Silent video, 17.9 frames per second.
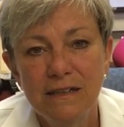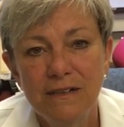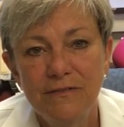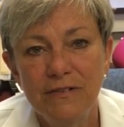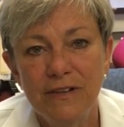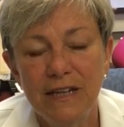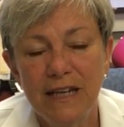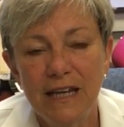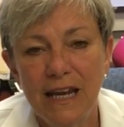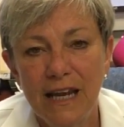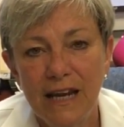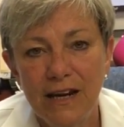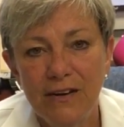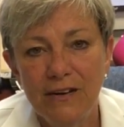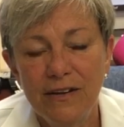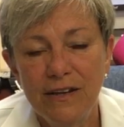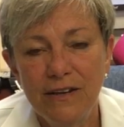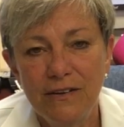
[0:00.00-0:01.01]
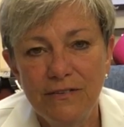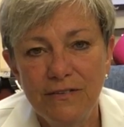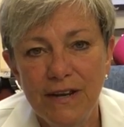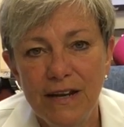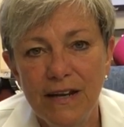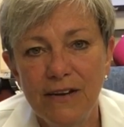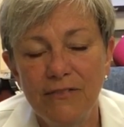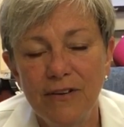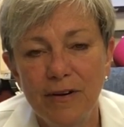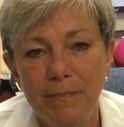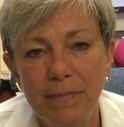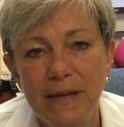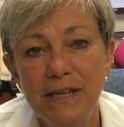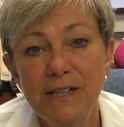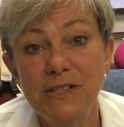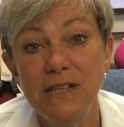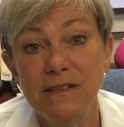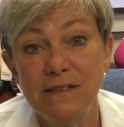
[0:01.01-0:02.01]
for the care that you take of our
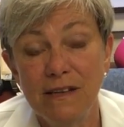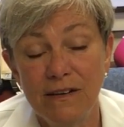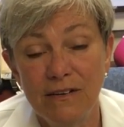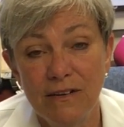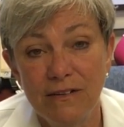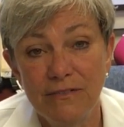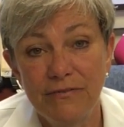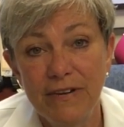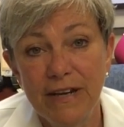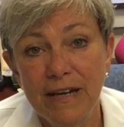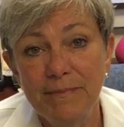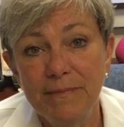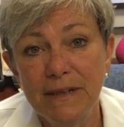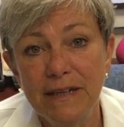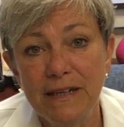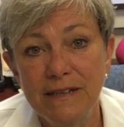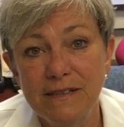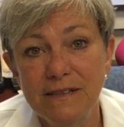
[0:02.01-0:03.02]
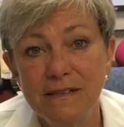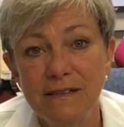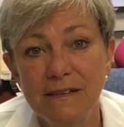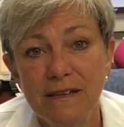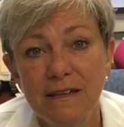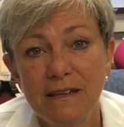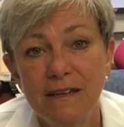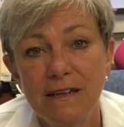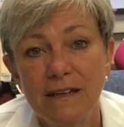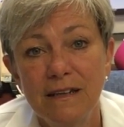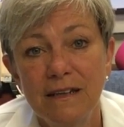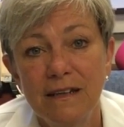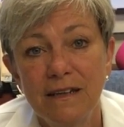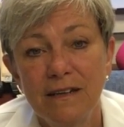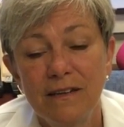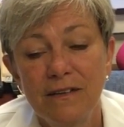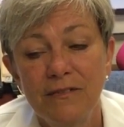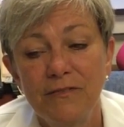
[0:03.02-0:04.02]
patients and our families,
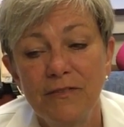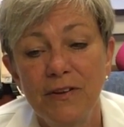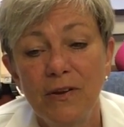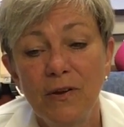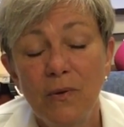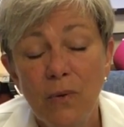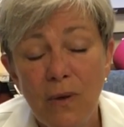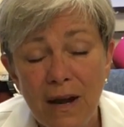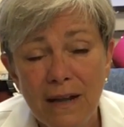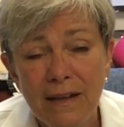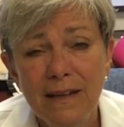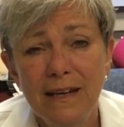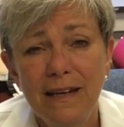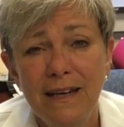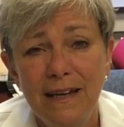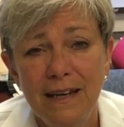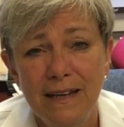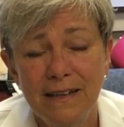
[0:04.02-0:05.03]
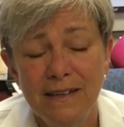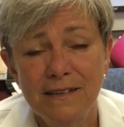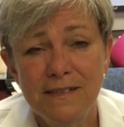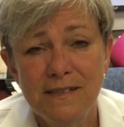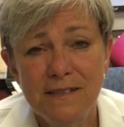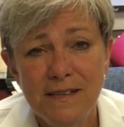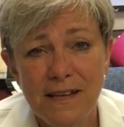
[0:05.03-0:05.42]
for the quality and